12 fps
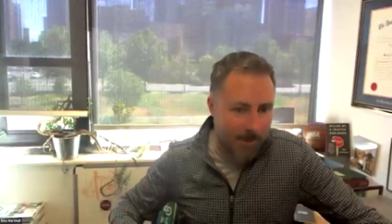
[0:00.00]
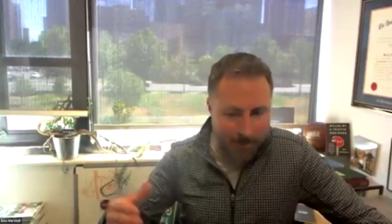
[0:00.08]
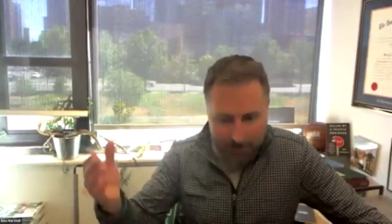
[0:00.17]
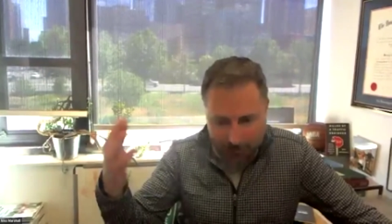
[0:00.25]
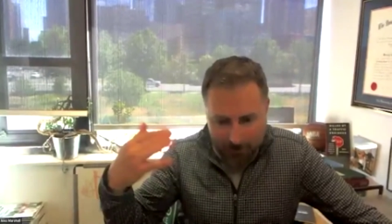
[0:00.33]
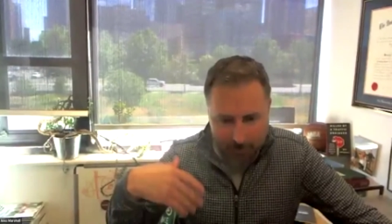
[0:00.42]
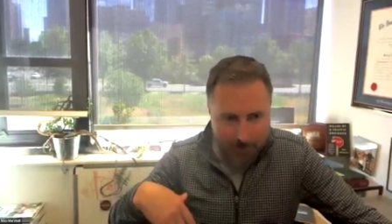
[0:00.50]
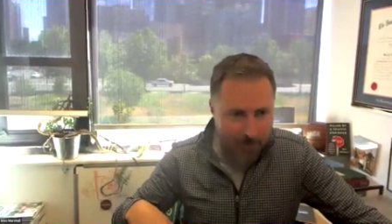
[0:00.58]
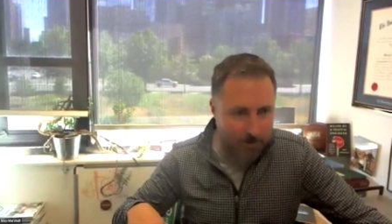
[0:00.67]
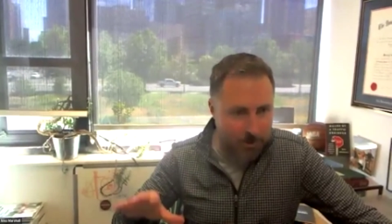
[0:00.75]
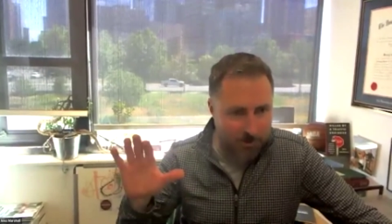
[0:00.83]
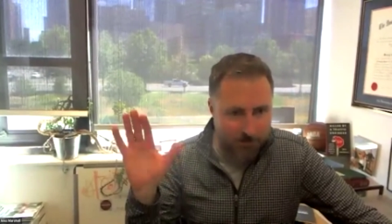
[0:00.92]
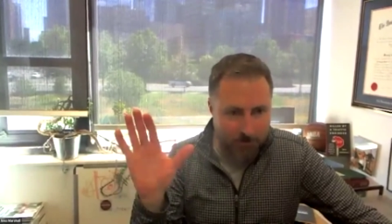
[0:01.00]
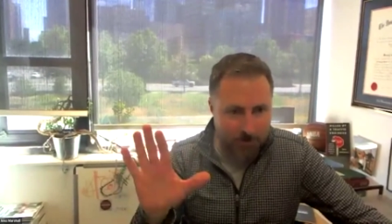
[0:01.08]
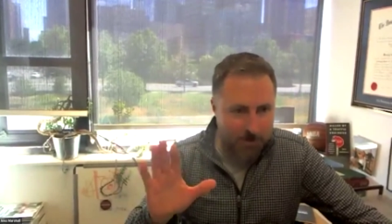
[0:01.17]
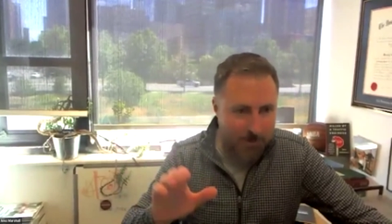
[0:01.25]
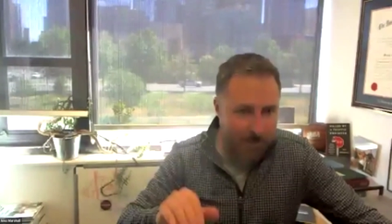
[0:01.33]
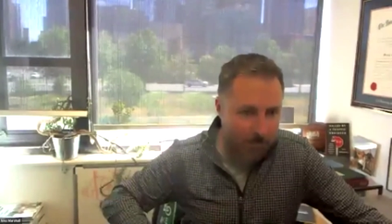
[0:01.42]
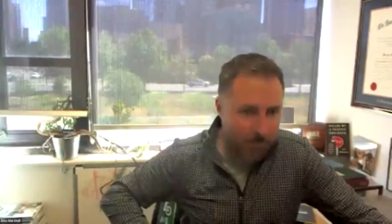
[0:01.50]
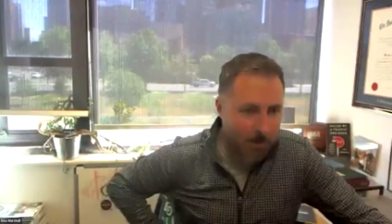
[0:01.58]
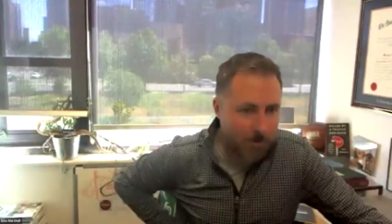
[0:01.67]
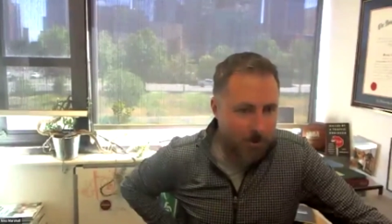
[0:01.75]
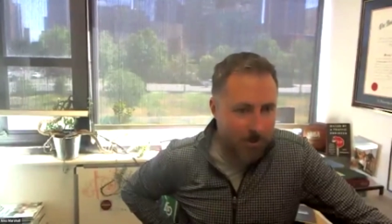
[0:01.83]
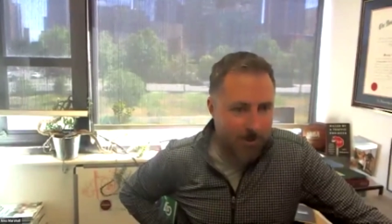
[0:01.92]
I had to cut it down just for the sake of
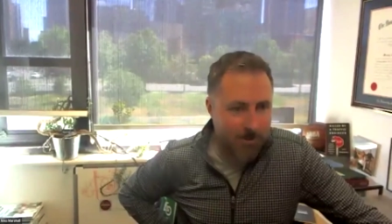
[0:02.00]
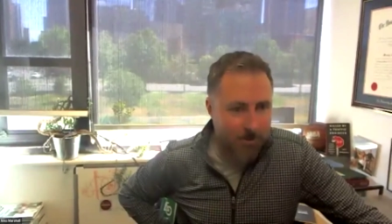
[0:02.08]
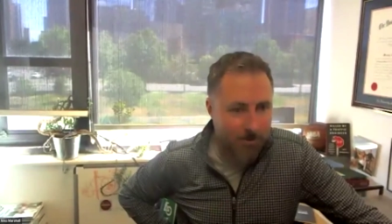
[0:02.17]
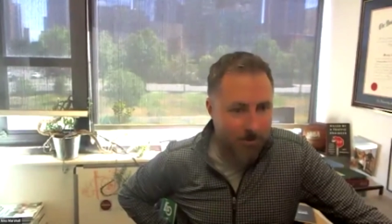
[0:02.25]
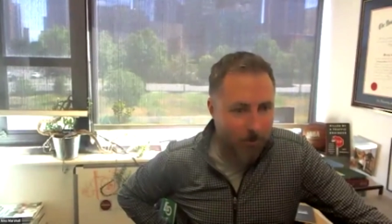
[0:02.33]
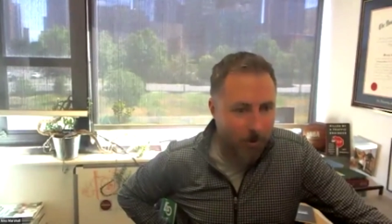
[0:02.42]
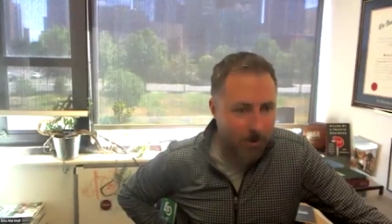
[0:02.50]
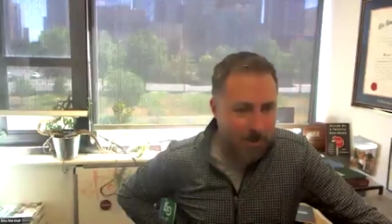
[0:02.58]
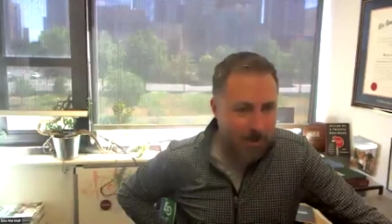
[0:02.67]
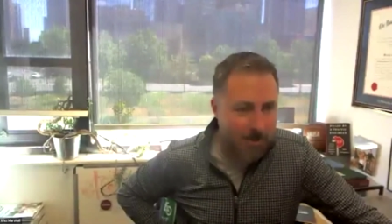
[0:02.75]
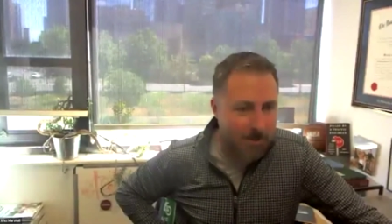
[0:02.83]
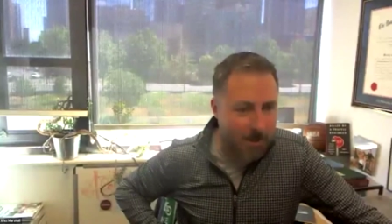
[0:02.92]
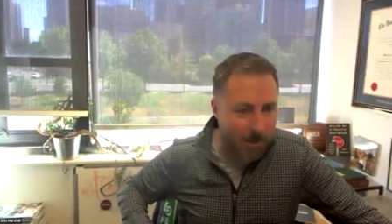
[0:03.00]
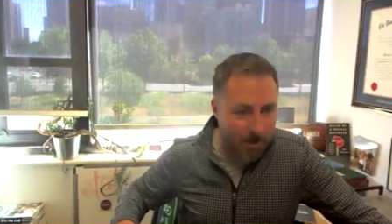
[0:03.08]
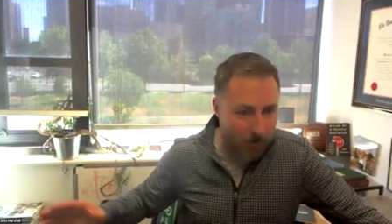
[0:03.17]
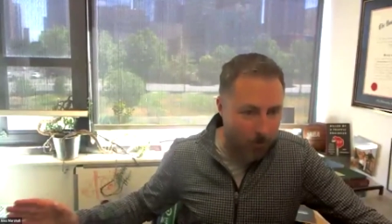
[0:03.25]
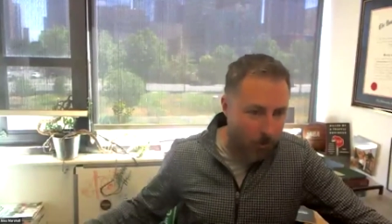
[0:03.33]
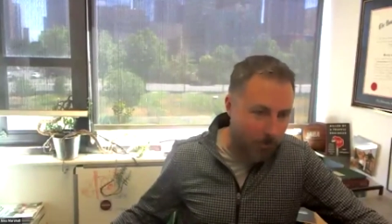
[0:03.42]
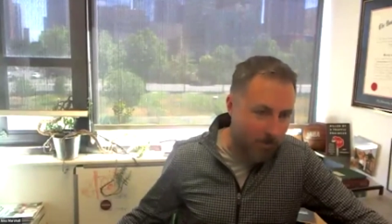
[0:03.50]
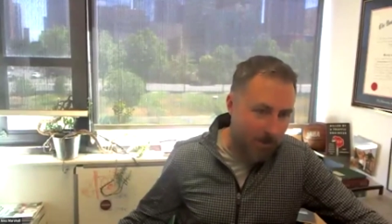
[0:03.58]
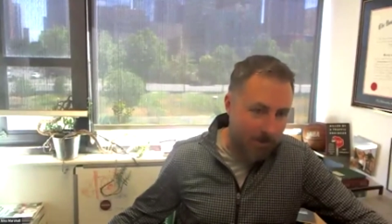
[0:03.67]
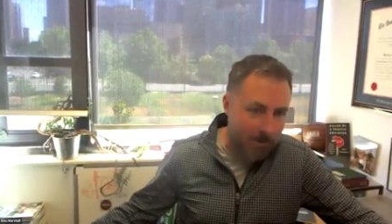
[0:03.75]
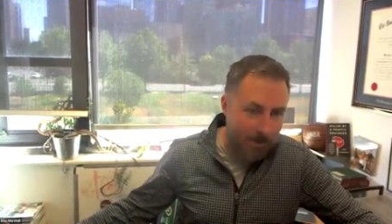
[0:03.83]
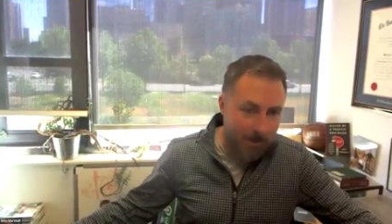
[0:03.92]
publishing. So there wasn't a ton of room
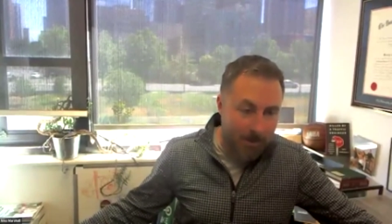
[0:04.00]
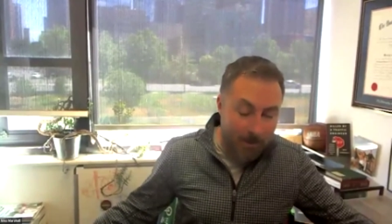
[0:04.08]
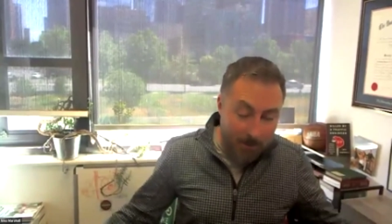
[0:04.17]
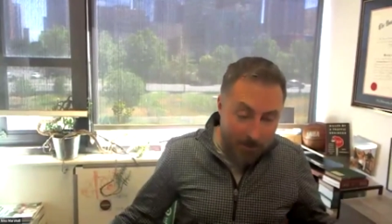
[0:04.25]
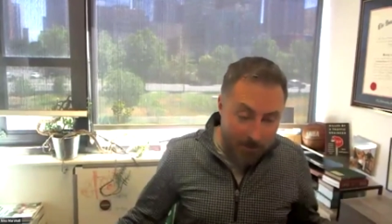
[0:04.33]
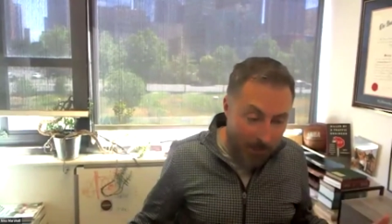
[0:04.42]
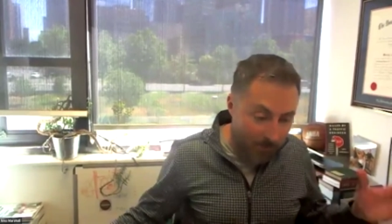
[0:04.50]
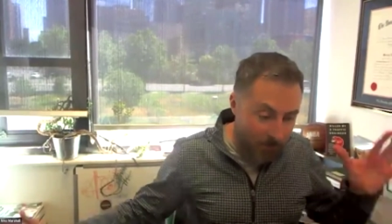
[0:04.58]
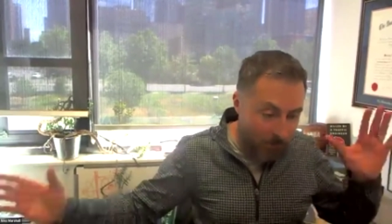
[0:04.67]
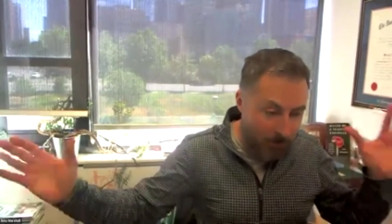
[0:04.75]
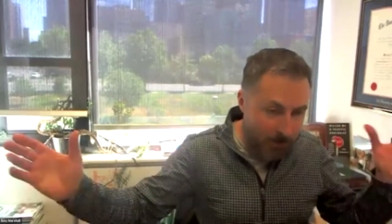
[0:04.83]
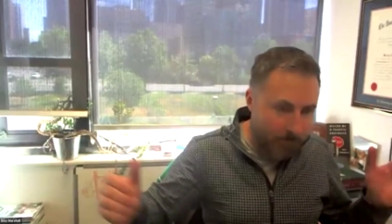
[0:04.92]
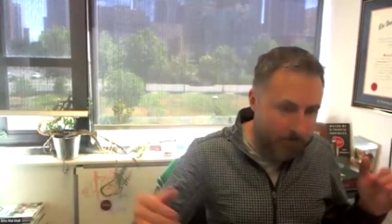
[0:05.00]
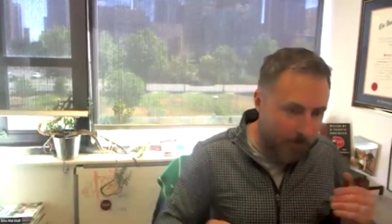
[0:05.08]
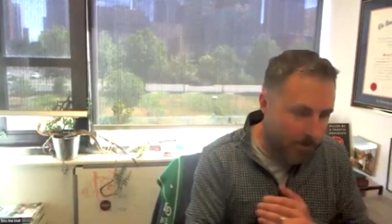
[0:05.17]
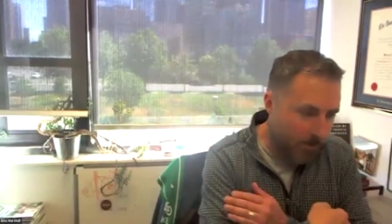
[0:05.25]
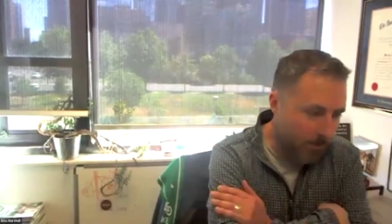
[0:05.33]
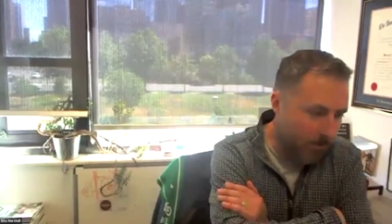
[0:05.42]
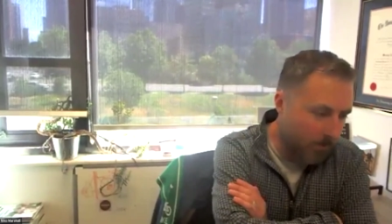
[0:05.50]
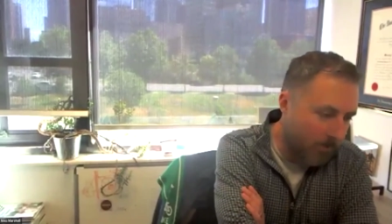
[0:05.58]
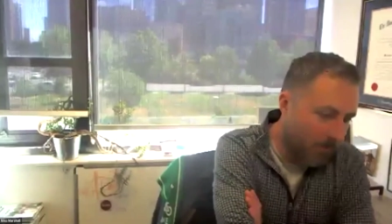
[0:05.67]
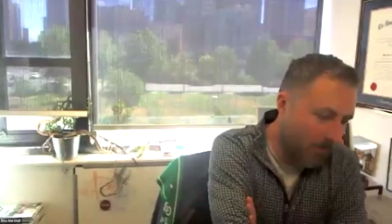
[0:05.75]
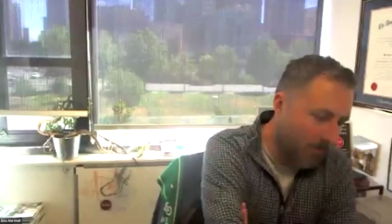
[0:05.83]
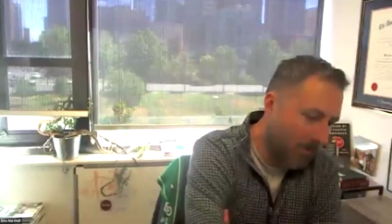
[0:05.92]
to dive too deep
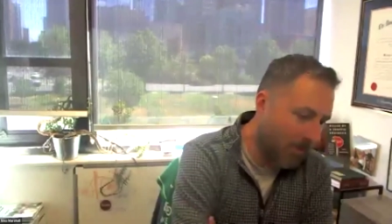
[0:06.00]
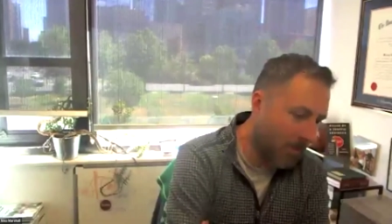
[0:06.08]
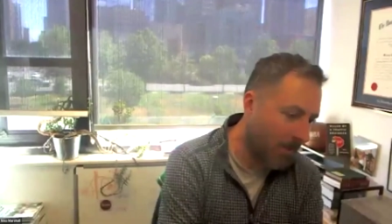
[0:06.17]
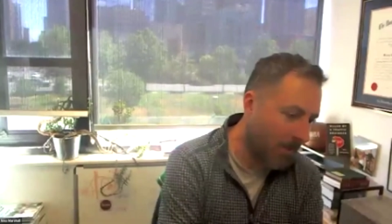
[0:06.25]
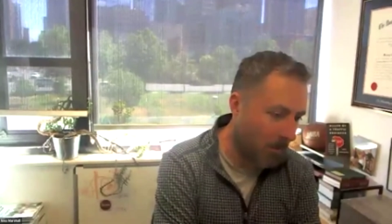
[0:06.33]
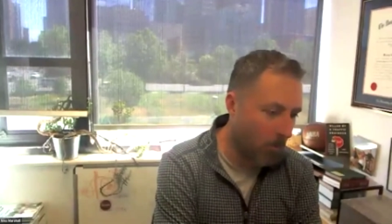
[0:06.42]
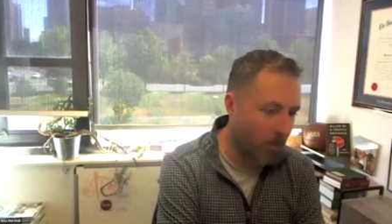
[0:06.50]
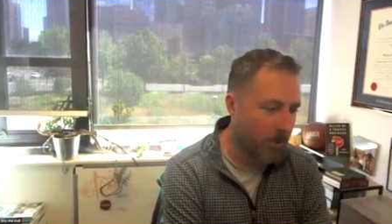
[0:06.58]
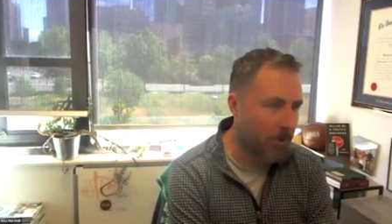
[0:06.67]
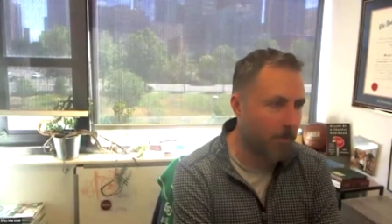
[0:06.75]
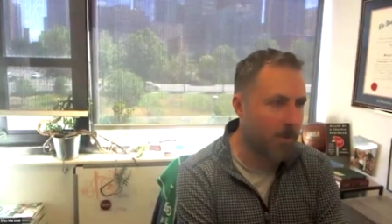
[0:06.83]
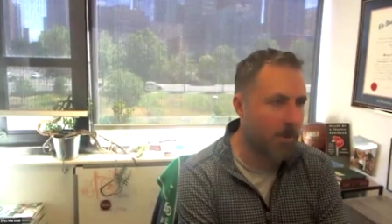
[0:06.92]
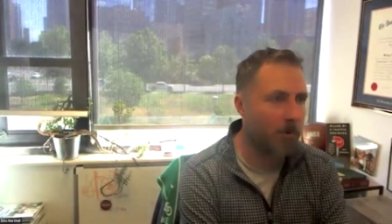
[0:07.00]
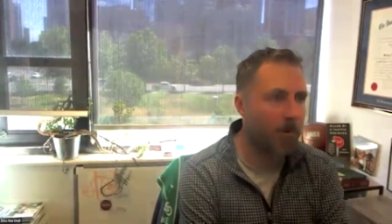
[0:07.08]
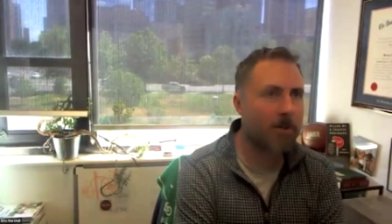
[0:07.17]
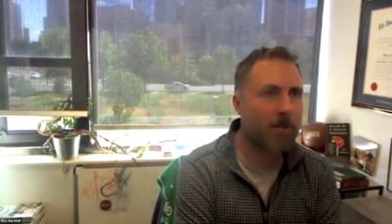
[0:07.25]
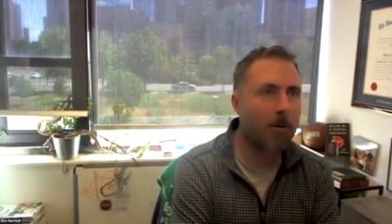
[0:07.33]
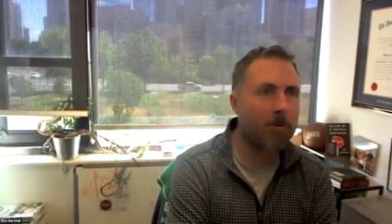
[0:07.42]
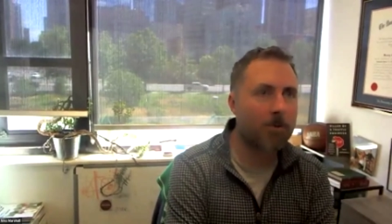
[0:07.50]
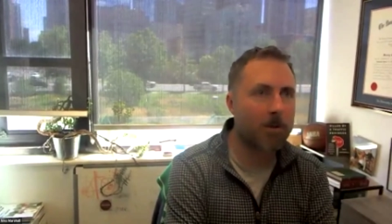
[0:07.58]
into, kind of what we should be doing. So I was